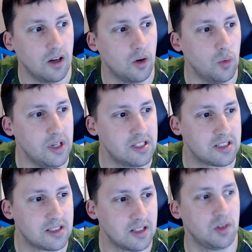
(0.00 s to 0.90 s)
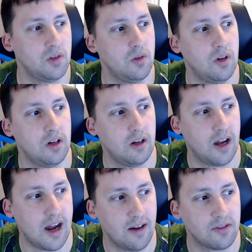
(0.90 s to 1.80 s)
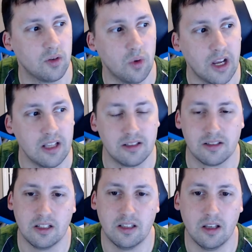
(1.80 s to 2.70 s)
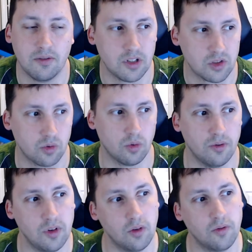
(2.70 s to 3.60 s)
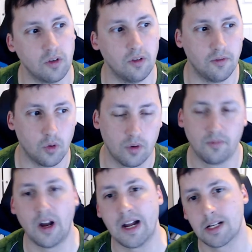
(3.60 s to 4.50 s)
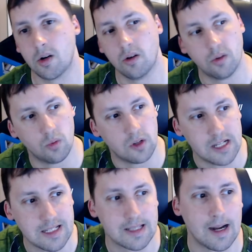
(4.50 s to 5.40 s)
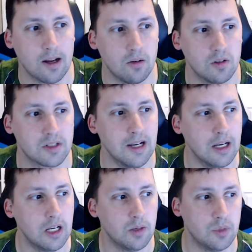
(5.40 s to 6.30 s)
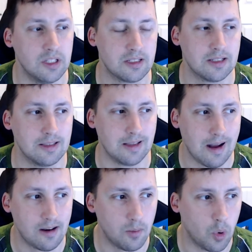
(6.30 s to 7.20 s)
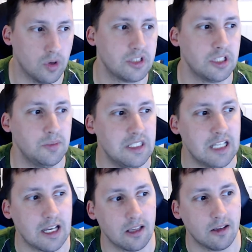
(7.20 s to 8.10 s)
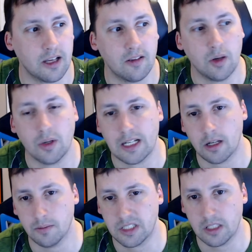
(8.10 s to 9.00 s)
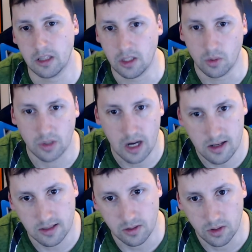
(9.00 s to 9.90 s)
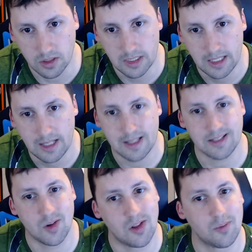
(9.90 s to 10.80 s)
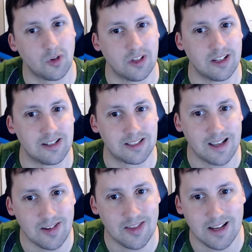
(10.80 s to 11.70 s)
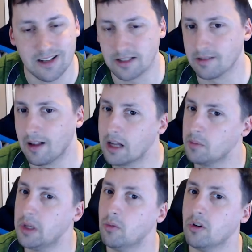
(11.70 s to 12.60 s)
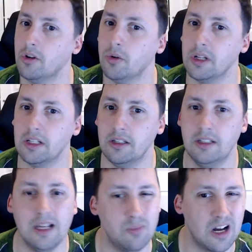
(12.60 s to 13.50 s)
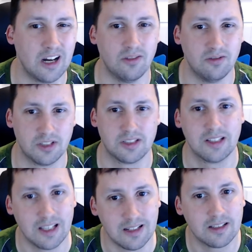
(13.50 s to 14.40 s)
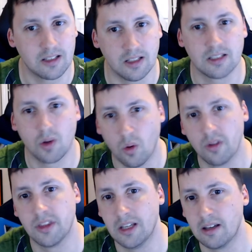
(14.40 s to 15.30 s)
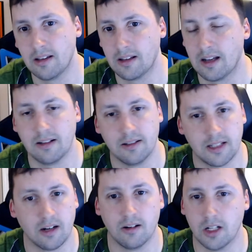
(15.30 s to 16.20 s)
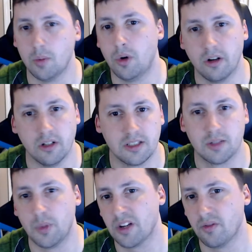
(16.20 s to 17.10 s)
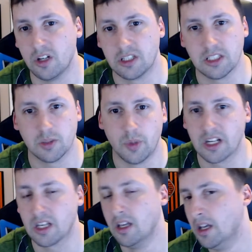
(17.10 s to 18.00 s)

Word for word: We still have to wait to see the official reveal for the form factor and release titles, but this is not a portion to be taken lightly when it comes to the new console. That's all I'm really going to say on that because a lot of people are doing deep dives into this whole thing and kind of tearing it apart, spec versus spec.